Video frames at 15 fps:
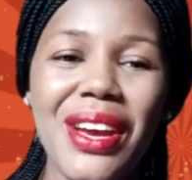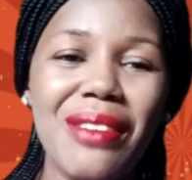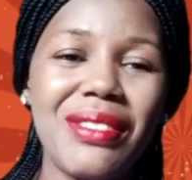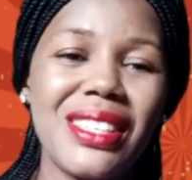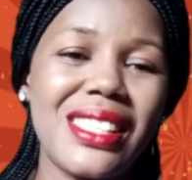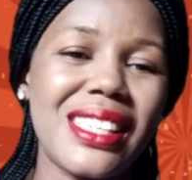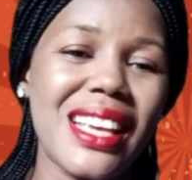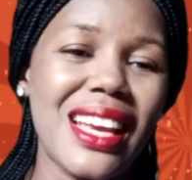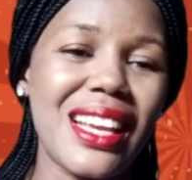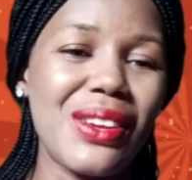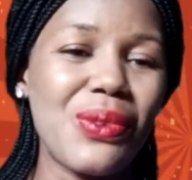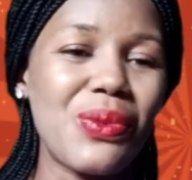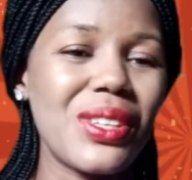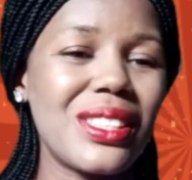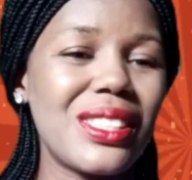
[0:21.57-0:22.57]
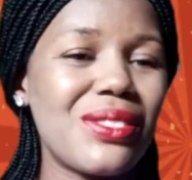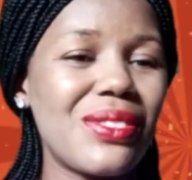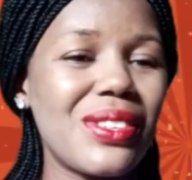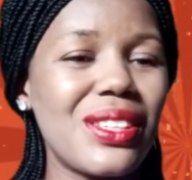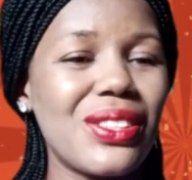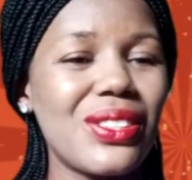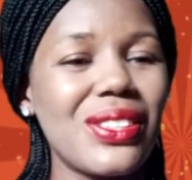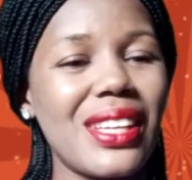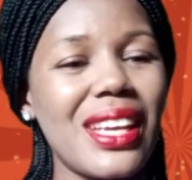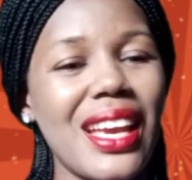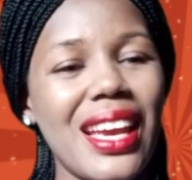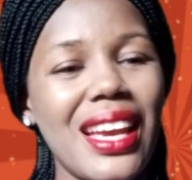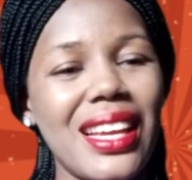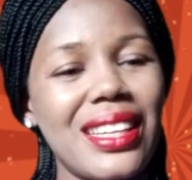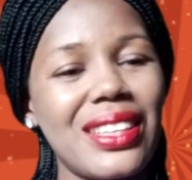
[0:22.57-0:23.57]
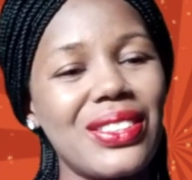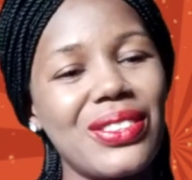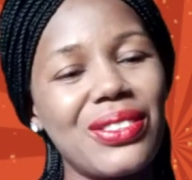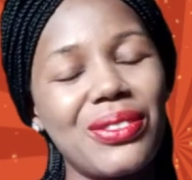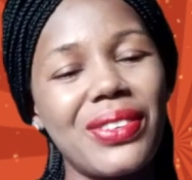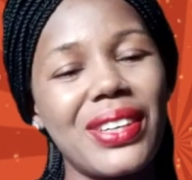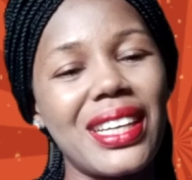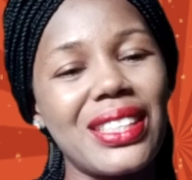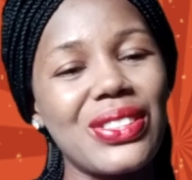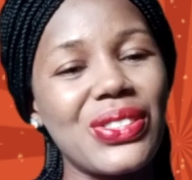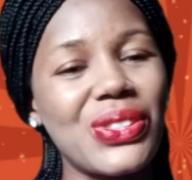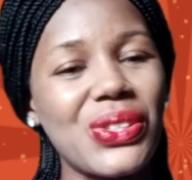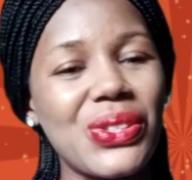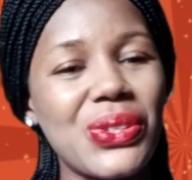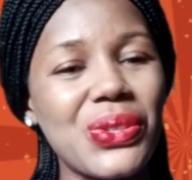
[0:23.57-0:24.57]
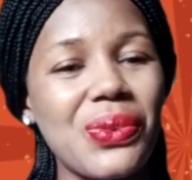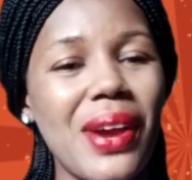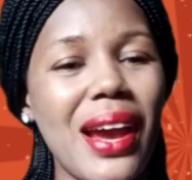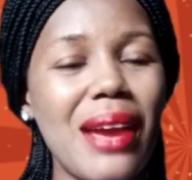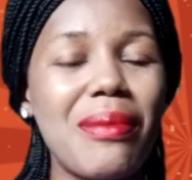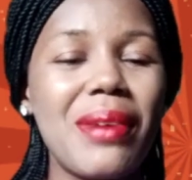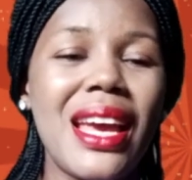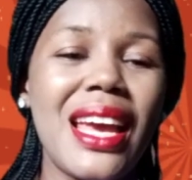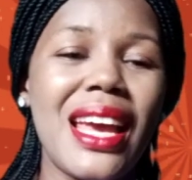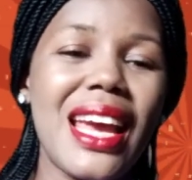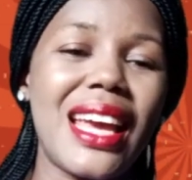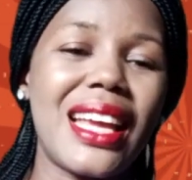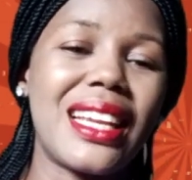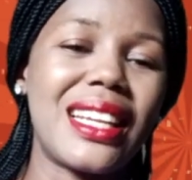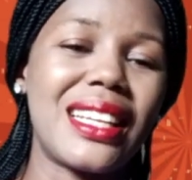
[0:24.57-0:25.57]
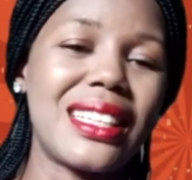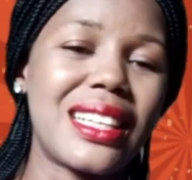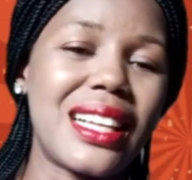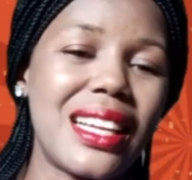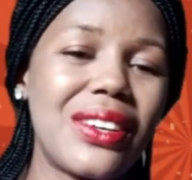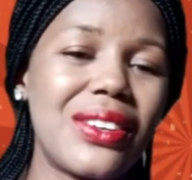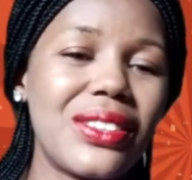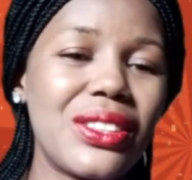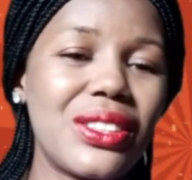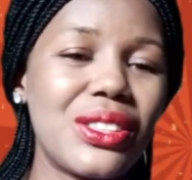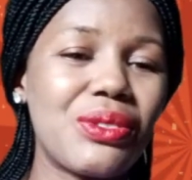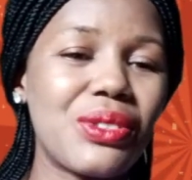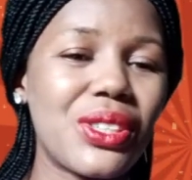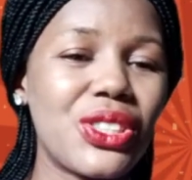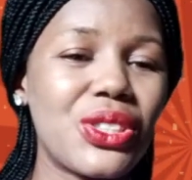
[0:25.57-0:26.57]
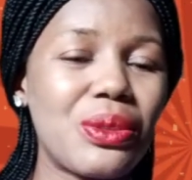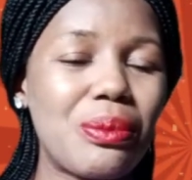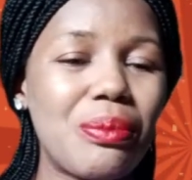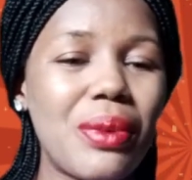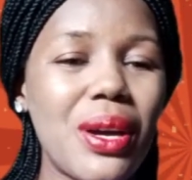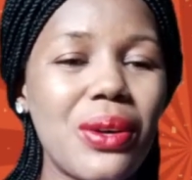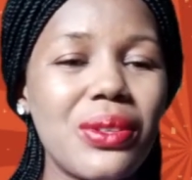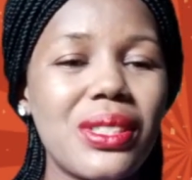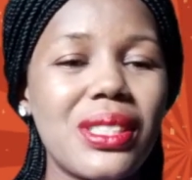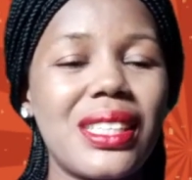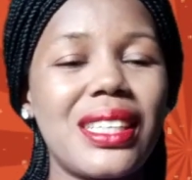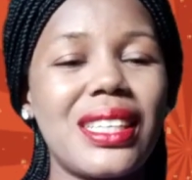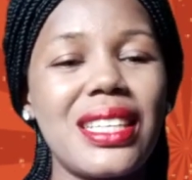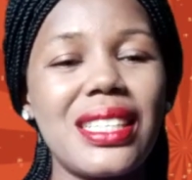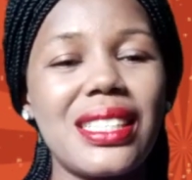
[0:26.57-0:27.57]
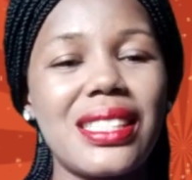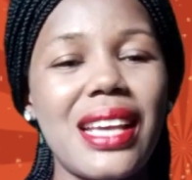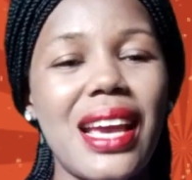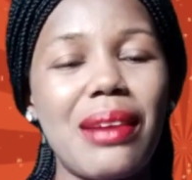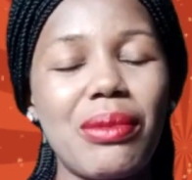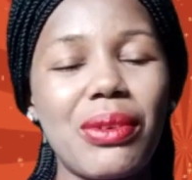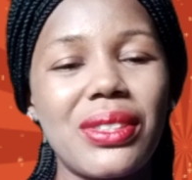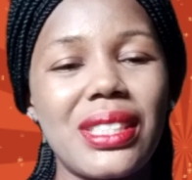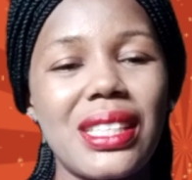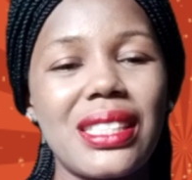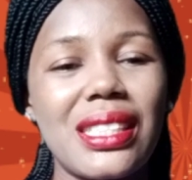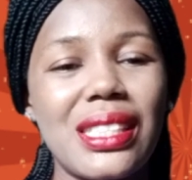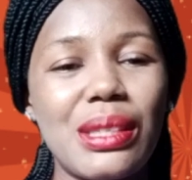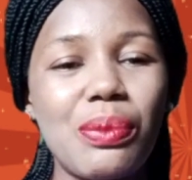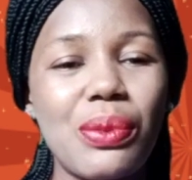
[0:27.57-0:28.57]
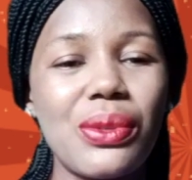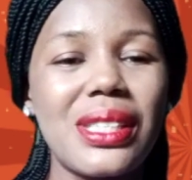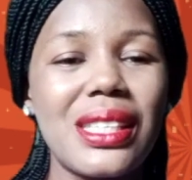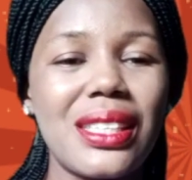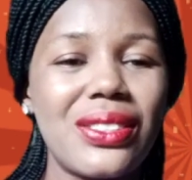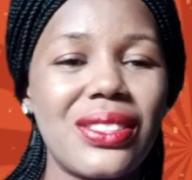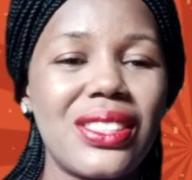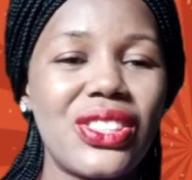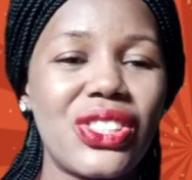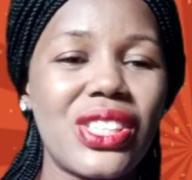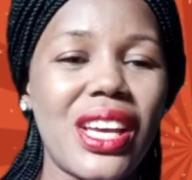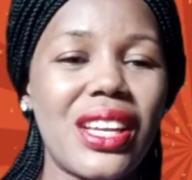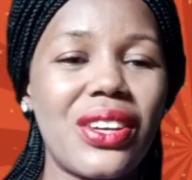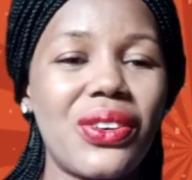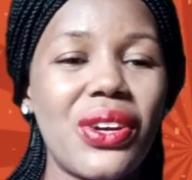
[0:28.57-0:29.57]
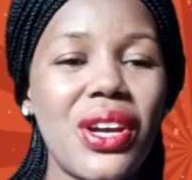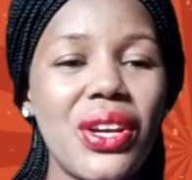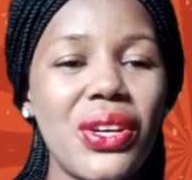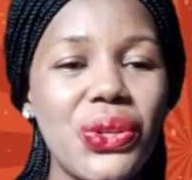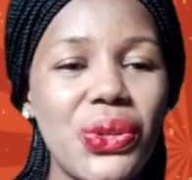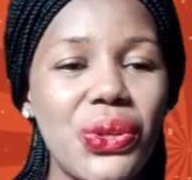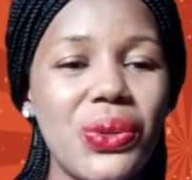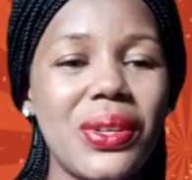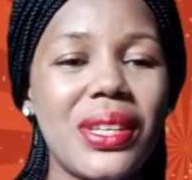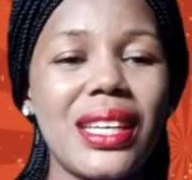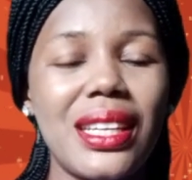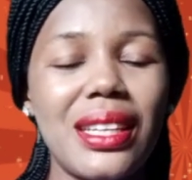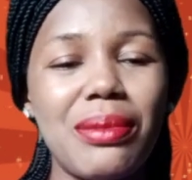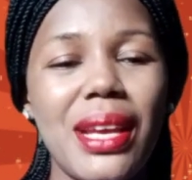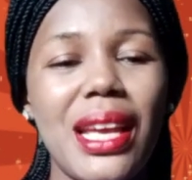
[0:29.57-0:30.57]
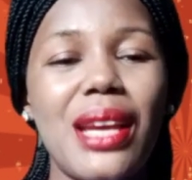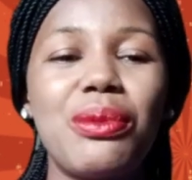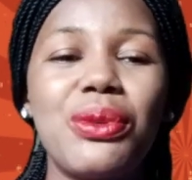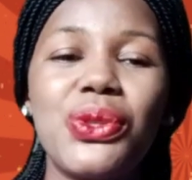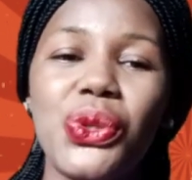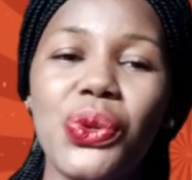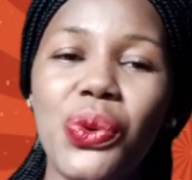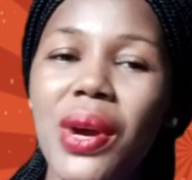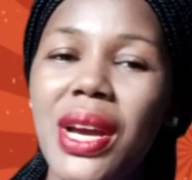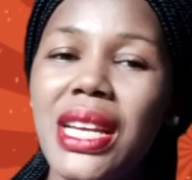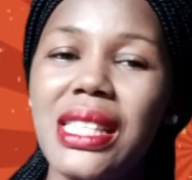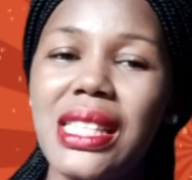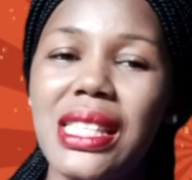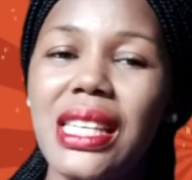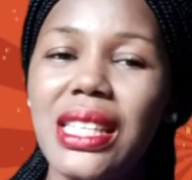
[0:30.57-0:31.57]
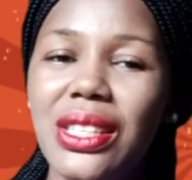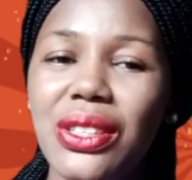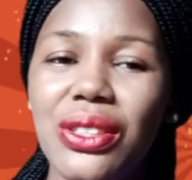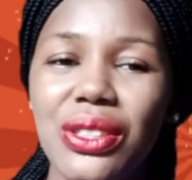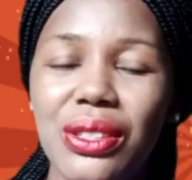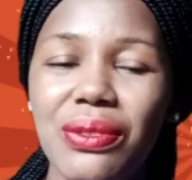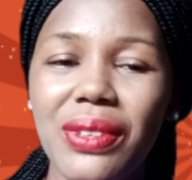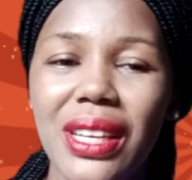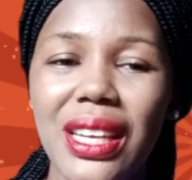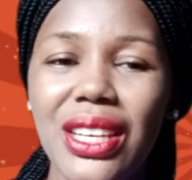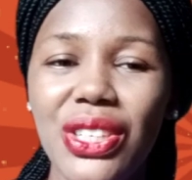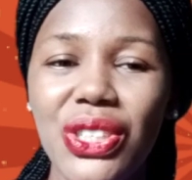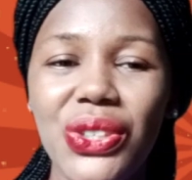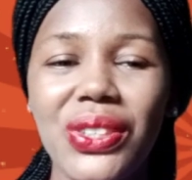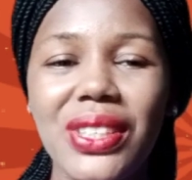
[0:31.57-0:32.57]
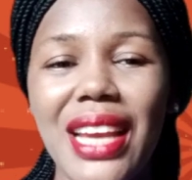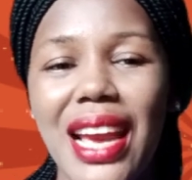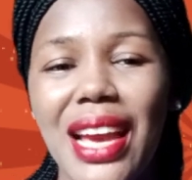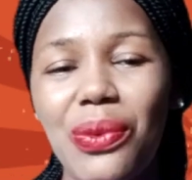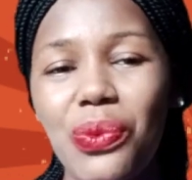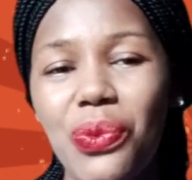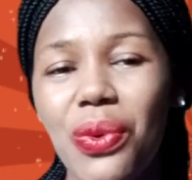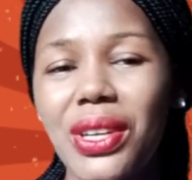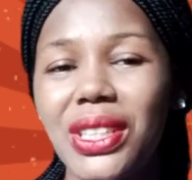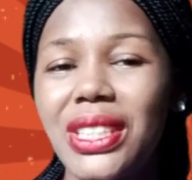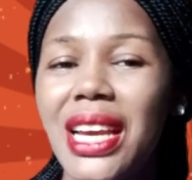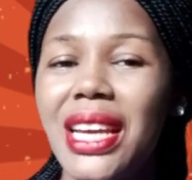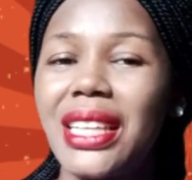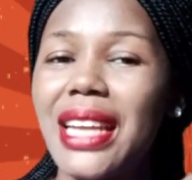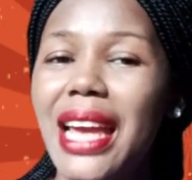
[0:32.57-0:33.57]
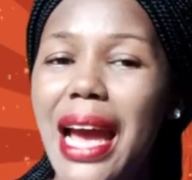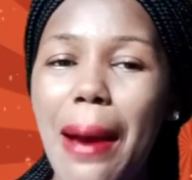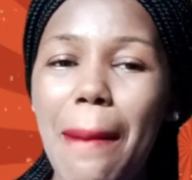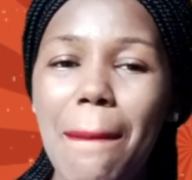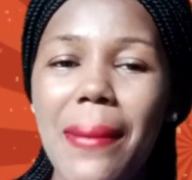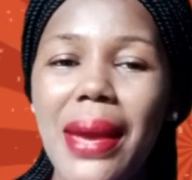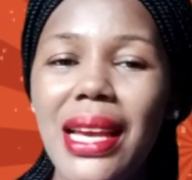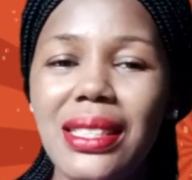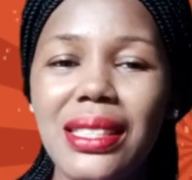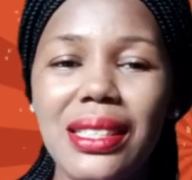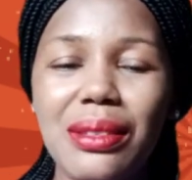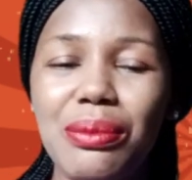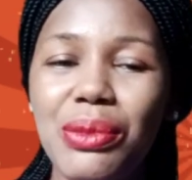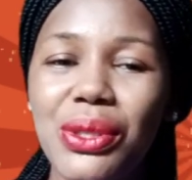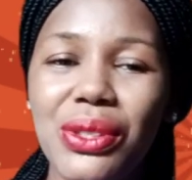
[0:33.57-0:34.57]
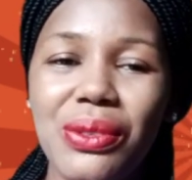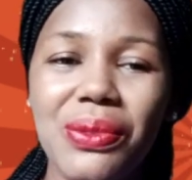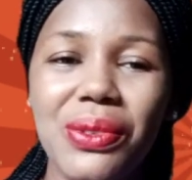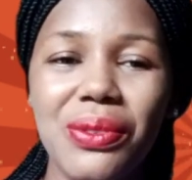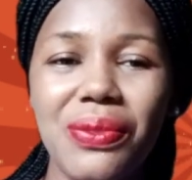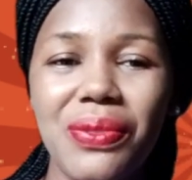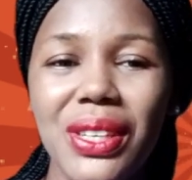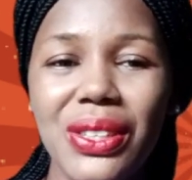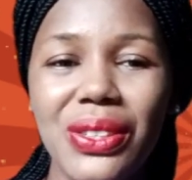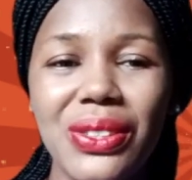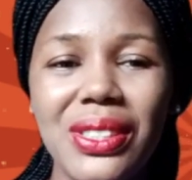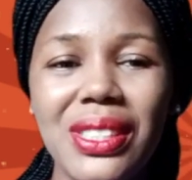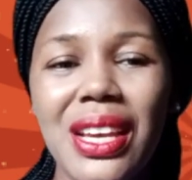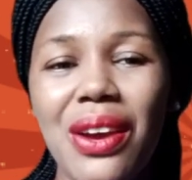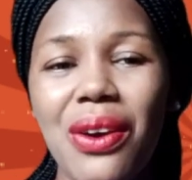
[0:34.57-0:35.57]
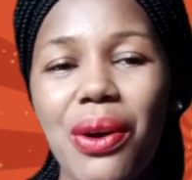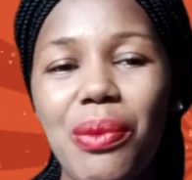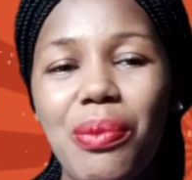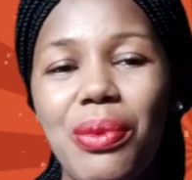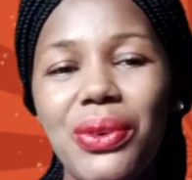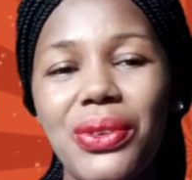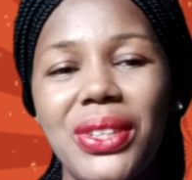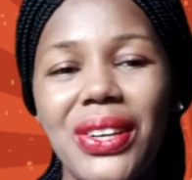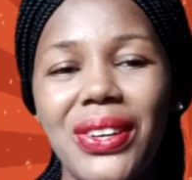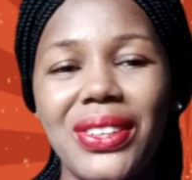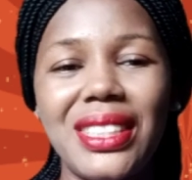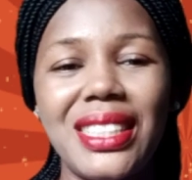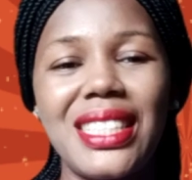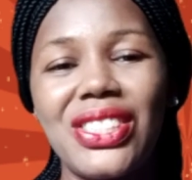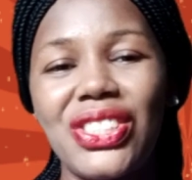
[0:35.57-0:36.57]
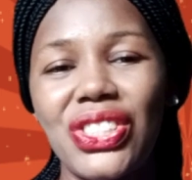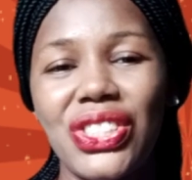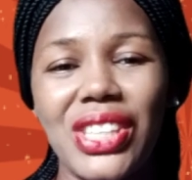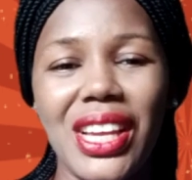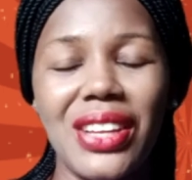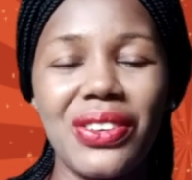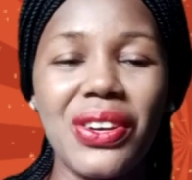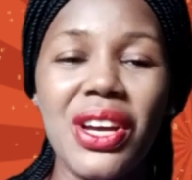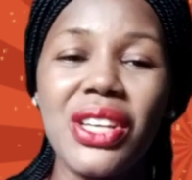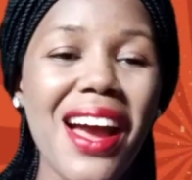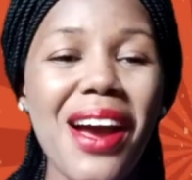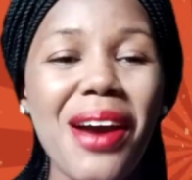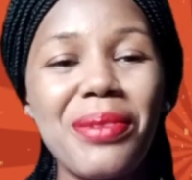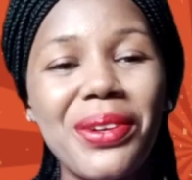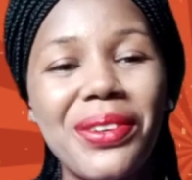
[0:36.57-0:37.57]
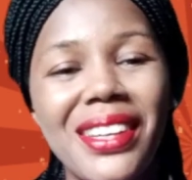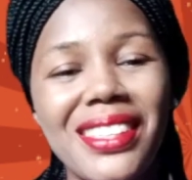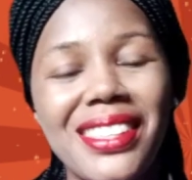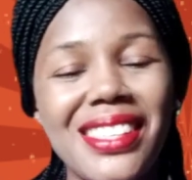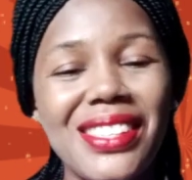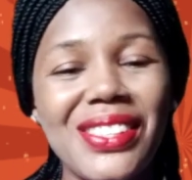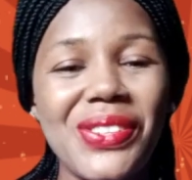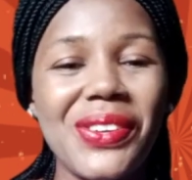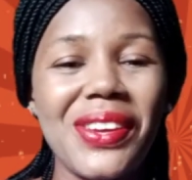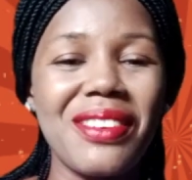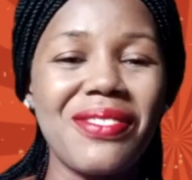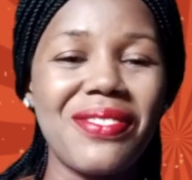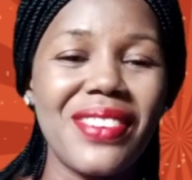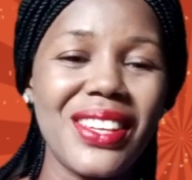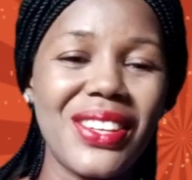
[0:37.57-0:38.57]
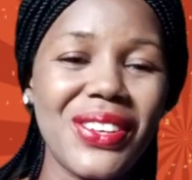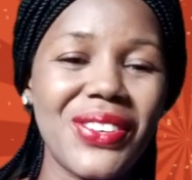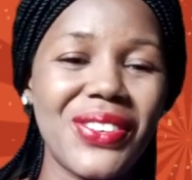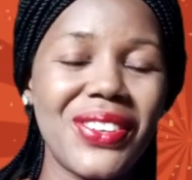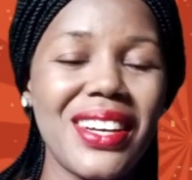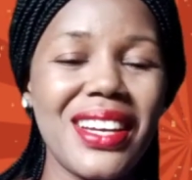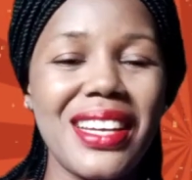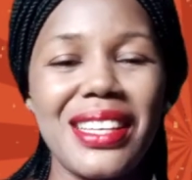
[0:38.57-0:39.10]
Please kindly watch this video to the end and do not forget to subscribe and click on the notification bell so that each time content is posted on this channel, you can be able to see the notification and watch the amazing and beautiful videos upload on this channel. I'll be reacting to a video.